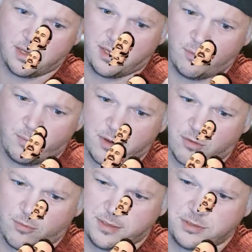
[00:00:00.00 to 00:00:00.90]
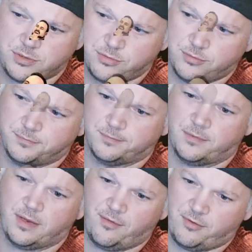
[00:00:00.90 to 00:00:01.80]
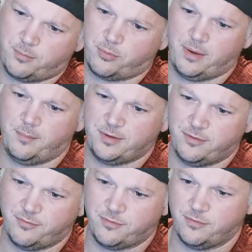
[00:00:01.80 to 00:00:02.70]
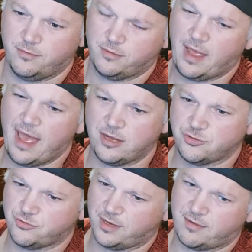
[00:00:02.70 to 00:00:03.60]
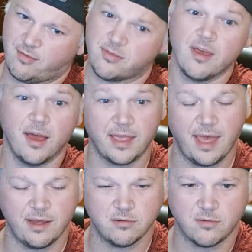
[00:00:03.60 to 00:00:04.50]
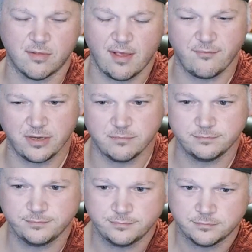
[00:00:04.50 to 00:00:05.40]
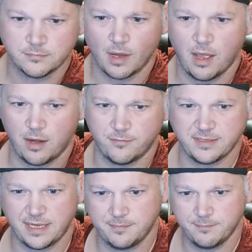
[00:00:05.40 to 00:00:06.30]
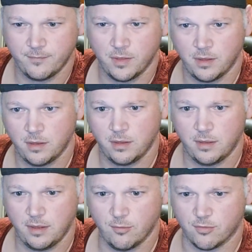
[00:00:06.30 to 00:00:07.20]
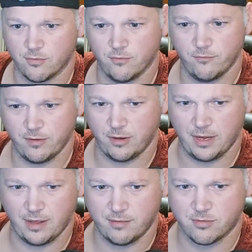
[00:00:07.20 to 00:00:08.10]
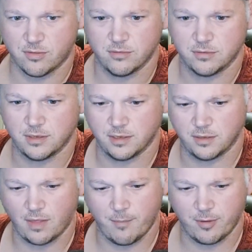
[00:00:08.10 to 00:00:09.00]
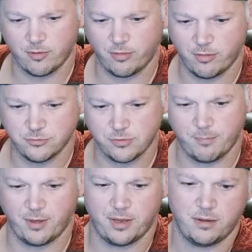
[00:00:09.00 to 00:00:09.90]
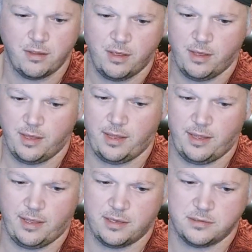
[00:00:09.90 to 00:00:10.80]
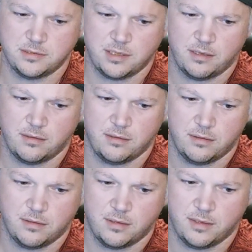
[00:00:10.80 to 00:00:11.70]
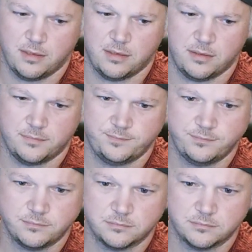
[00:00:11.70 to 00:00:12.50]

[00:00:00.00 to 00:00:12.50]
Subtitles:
We are going to give it a preemptive asterisk again, 7 out of 10. It was very nice, a lot better than the drip putt, and um,